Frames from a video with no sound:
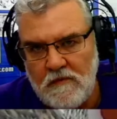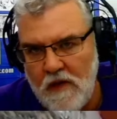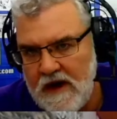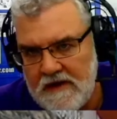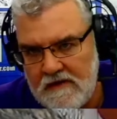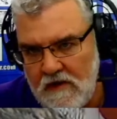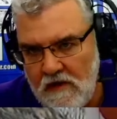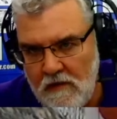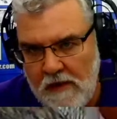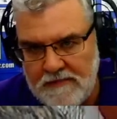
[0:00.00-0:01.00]
one and go
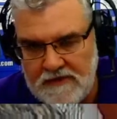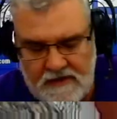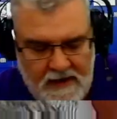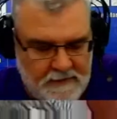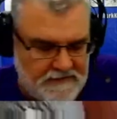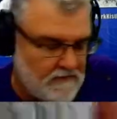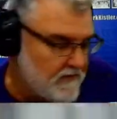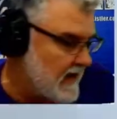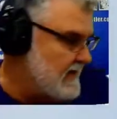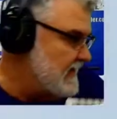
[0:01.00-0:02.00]
all the way up to episode
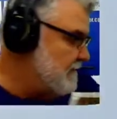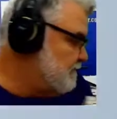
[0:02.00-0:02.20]
90.